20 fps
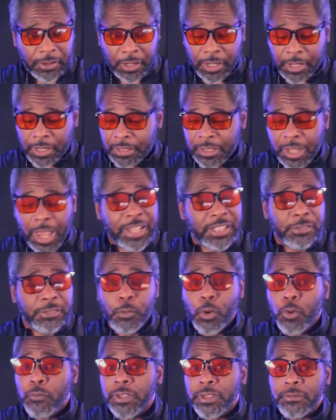Nice
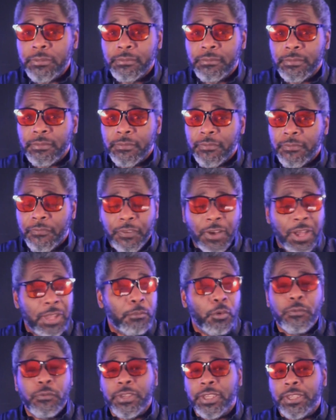movie, fun
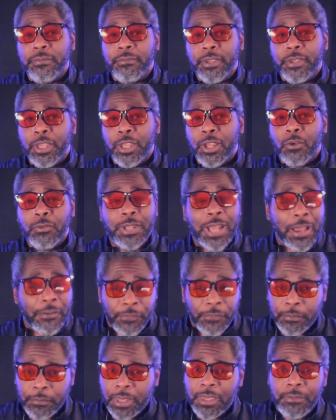movie, not
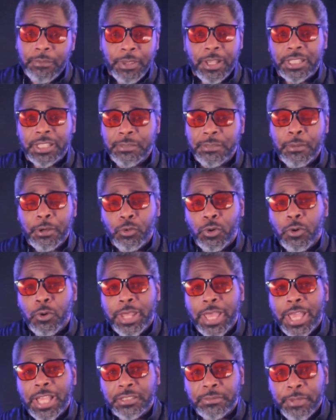for me because I'm a grown
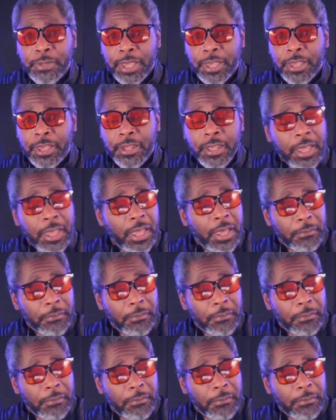ass man,